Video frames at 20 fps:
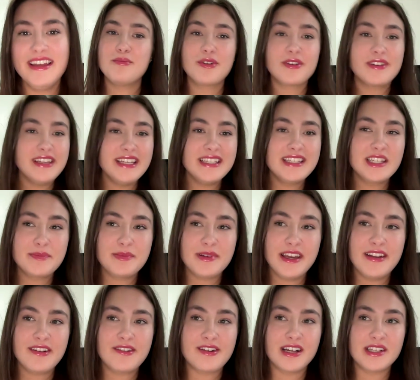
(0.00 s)
Bernice has
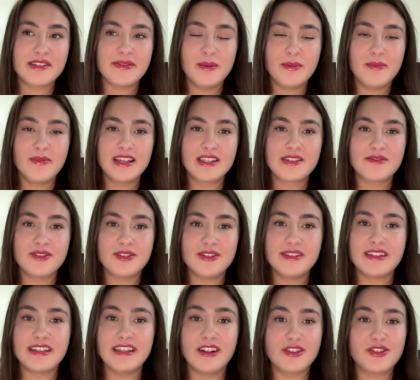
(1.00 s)
played across film
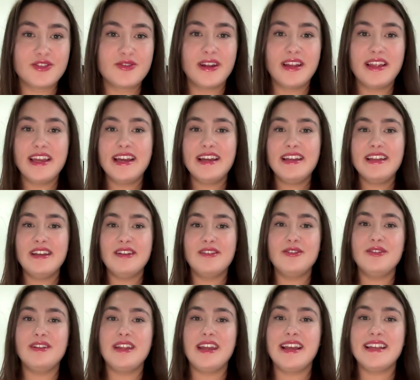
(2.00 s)
festivals in Australia,
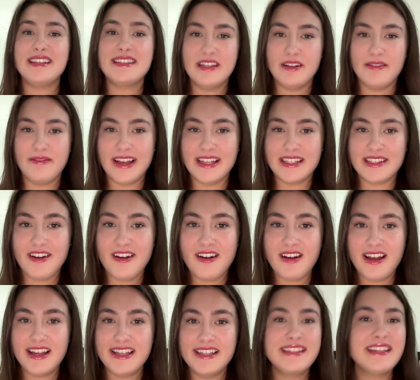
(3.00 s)
including Cinefest
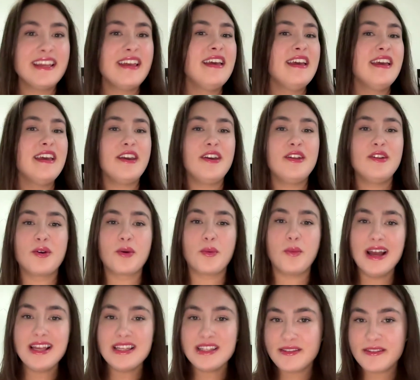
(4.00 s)
Oz, Inner
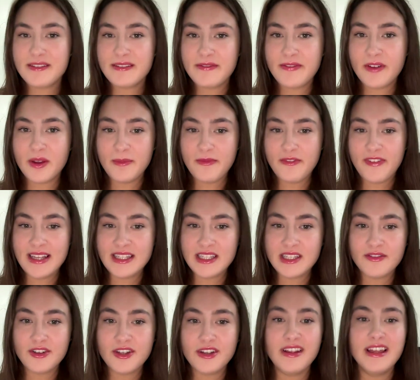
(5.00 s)
West Film
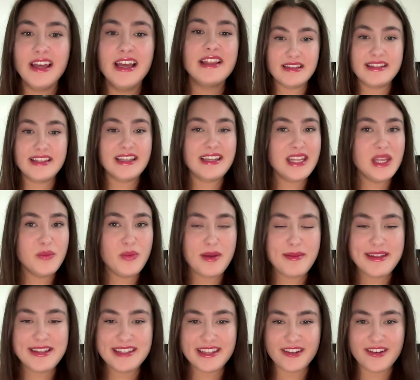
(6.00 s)
Festival, Sydney
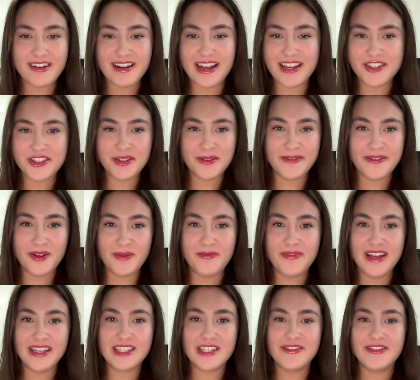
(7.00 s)
Women's International Film
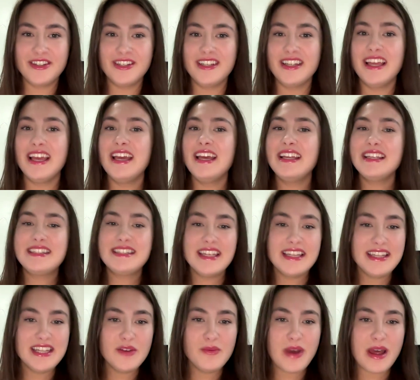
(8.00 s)
Festival,
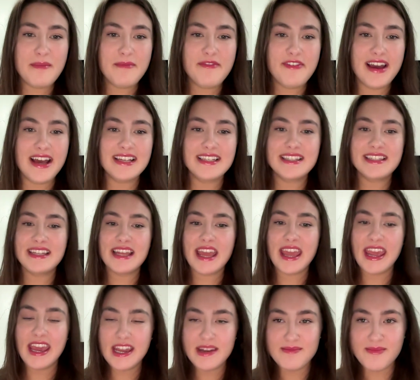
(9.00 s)
Sydney Web Fest,
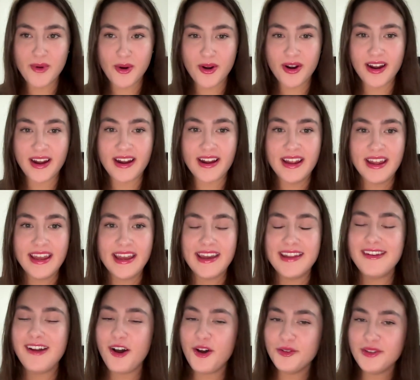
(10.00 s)
and more.
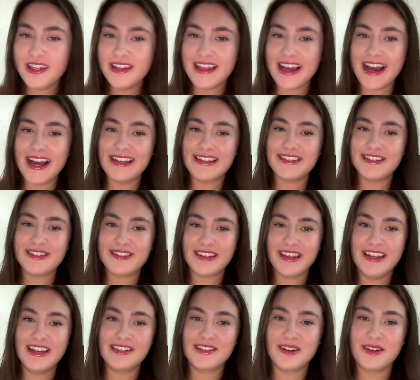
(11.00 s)
And not only that,
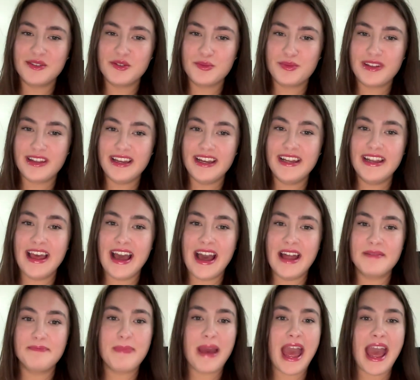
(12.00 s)
it is also played
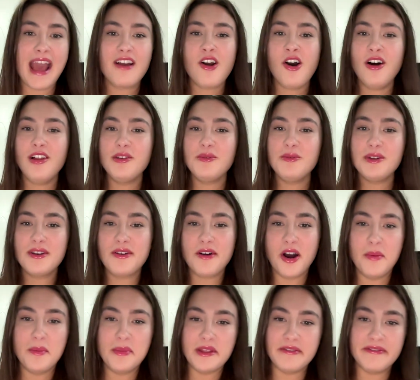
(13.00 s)
at PAC Hollywood
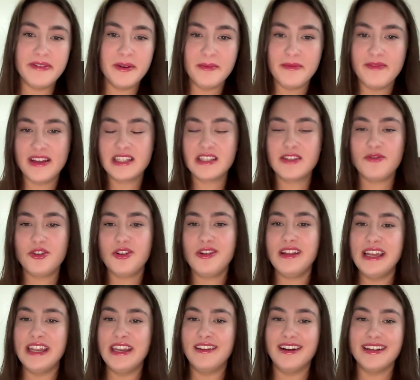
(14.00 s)
Comedy Film
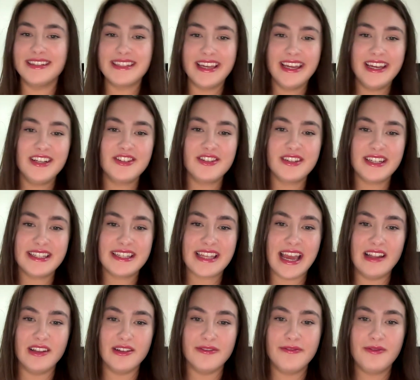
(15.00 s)
Festival in Los Angeles,
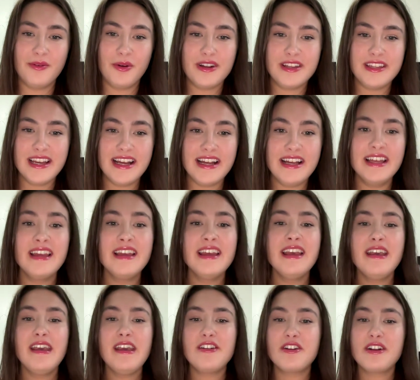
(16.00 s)
California,
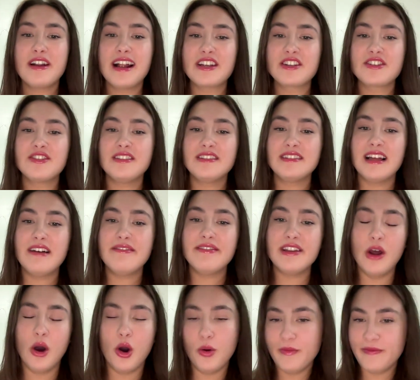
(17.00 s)
International Love
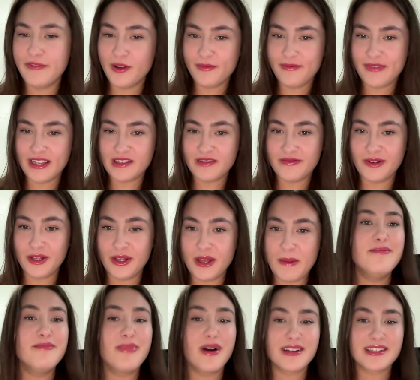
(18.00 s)
and Hope Film Festival
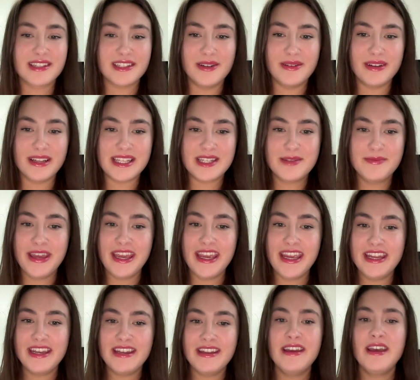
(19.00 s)
in Barcelona,
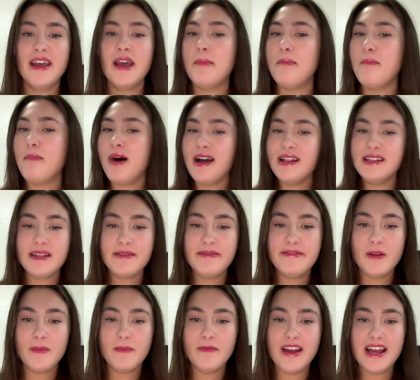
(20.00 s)
Spain, Monza
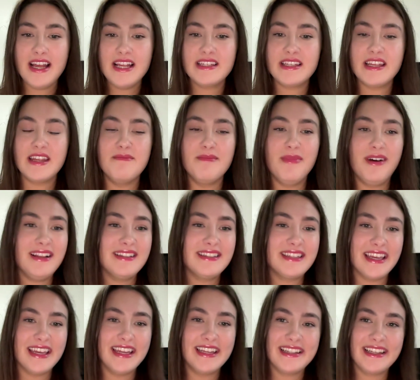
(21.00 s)
Film Fest in
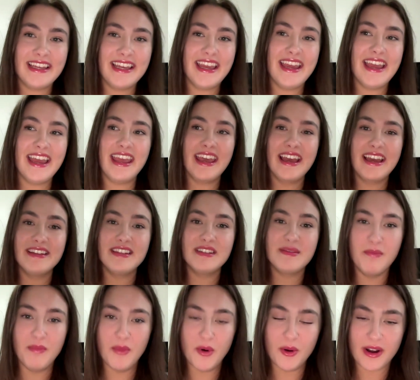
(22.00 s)
Monza, Italy,
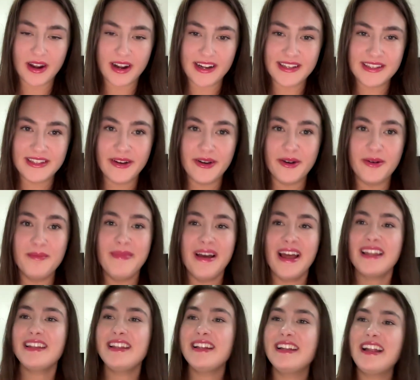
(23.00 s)
and more. So
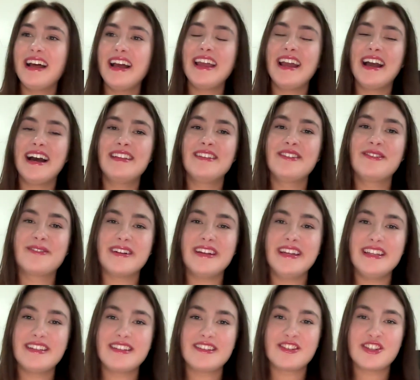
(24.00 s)
Madeline and I had a
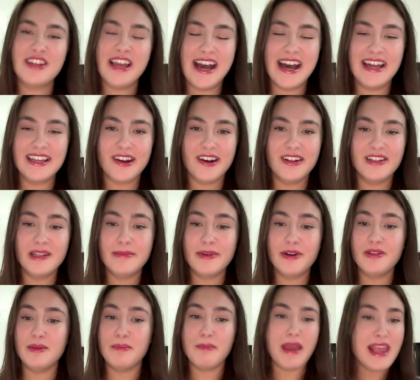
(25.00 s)
great chat all
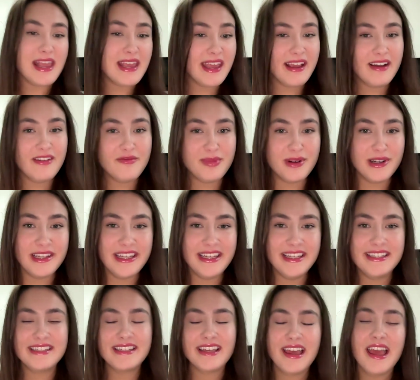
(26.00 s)
about the making of
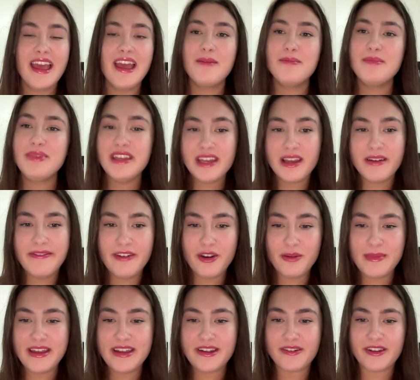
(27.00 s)
Bernice, being a
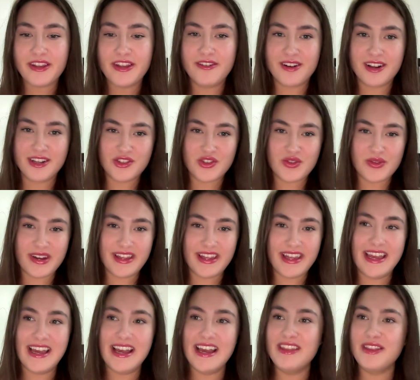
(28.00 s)
filmmaker here in
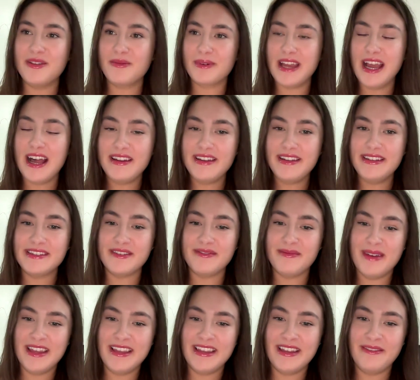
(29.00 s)
Australia, and the realities of
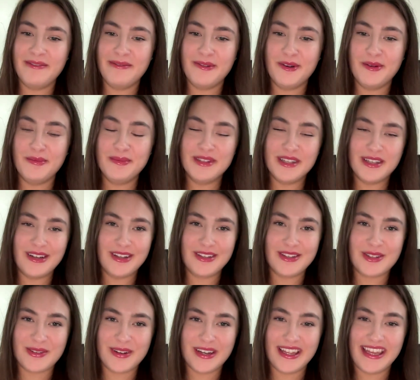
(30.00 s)
making films in
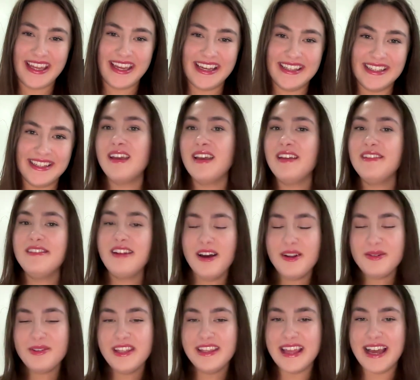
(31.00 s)
Australia.
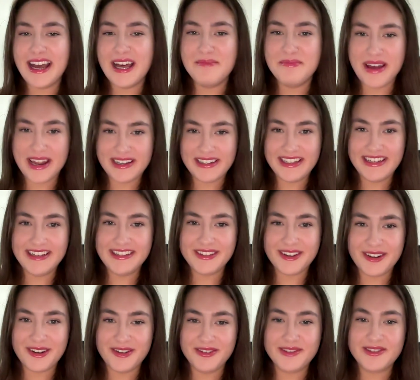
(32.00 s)
Not only that, Madeline is
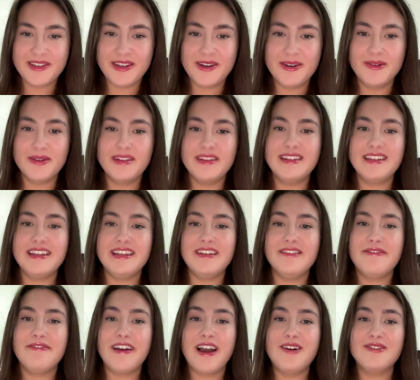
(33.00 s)
also
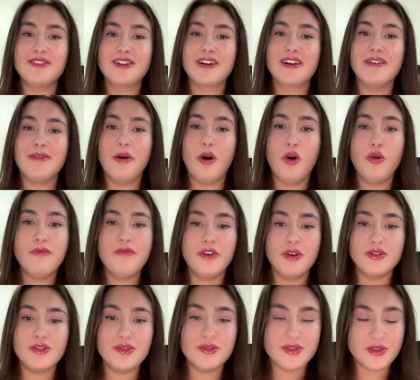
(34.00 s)
the founder of
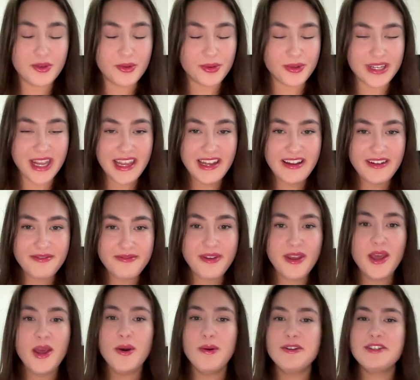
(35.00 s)
Hopeful Goose Creative,
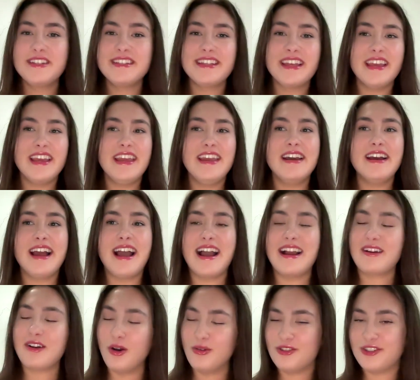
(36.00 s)
which is a
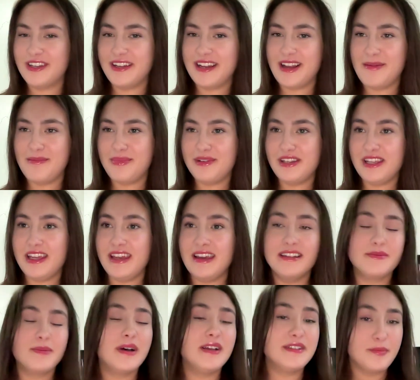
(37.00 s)
coaching company
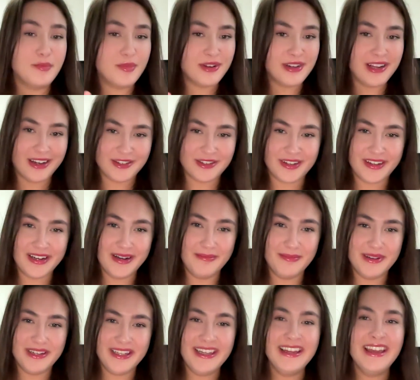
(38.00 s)
as well as a production
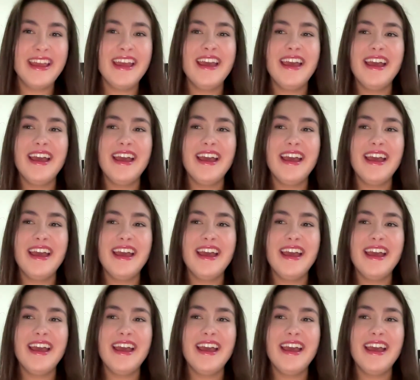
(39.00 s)
company.